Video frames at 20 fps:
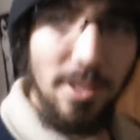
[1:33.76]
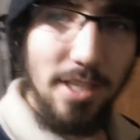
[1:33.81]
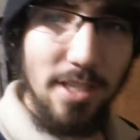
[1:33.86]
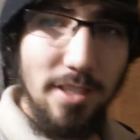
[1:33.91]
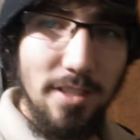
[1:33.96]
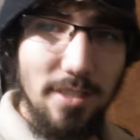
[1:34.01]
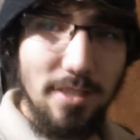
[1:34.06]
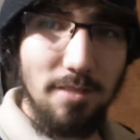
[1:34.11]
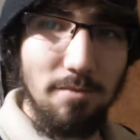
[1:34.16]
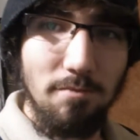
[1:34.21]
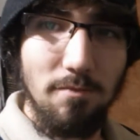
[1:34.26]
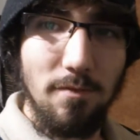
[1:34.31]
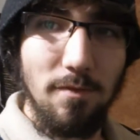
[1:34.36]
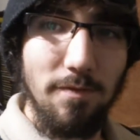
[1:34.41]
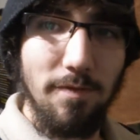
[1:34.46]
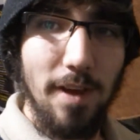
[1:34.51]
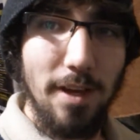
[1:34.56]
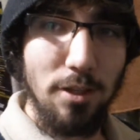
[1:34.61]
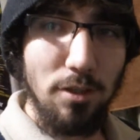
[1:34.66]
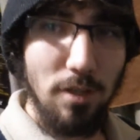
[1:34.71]
his
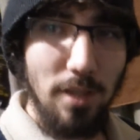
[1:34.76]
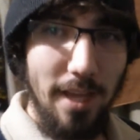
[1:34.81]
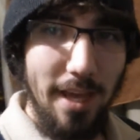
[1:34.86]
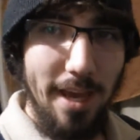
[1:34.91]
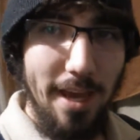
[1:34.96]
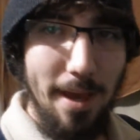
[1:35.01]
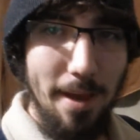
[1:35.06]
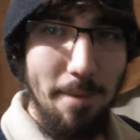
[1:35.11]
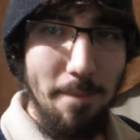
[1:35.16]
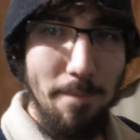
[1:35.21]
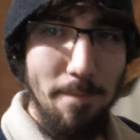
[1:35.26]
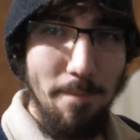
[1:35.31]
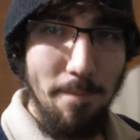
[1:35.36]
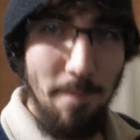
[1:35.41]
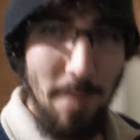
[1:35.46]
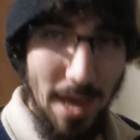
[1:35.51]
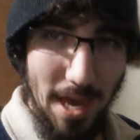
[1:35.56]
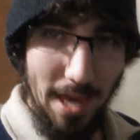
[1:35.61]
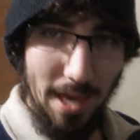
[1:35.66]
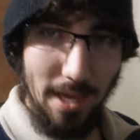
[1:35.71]
facial hair
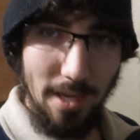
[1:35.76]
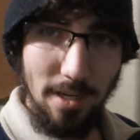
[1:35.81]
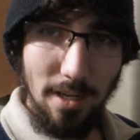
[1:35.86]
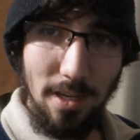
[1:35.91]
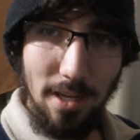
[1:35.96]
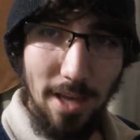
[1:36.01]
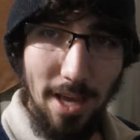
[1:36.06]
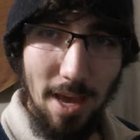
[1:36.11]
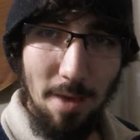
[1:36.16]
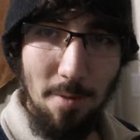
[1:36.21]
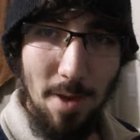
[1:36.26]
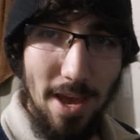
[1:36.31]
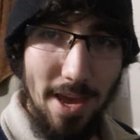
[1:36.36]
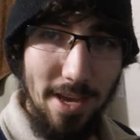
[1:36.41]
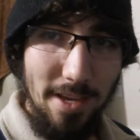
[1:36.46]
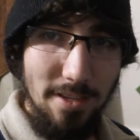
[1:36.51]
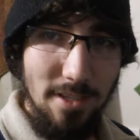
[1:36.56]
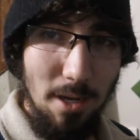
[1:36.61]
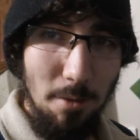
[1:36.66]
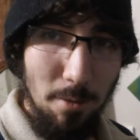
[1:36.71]
Man, M
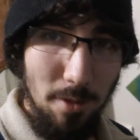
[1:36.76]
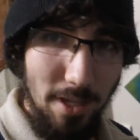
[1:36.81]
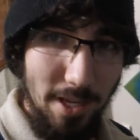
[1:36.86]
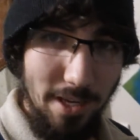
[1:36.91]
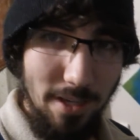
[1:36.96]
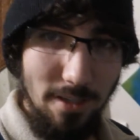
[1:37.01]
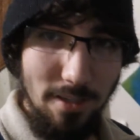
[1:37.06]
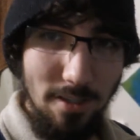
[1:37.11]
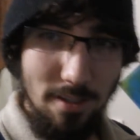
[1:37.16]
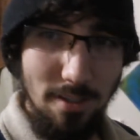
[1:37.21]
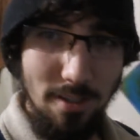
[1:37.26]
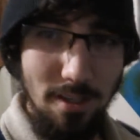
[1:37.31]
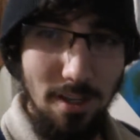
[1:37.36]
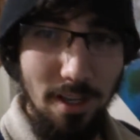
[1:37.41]
A N N,